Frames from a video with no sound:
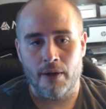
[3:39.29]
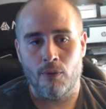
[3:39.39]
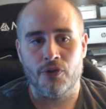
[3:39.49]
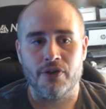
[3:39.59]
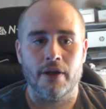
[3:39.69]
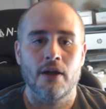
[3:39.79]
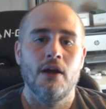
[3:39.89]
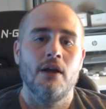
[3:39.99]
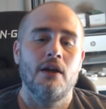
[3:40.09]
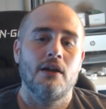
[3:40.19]
Well, it's like
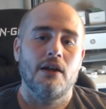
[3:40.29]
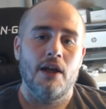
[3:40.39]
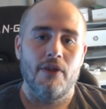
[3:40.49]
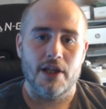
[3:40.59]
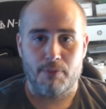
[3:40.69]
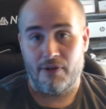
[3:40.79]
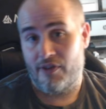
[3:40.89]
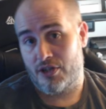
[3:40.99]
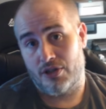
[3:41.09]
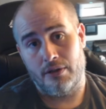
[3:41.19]
in this
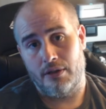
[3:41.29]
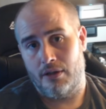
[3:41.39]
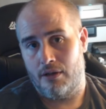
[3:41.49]
profession,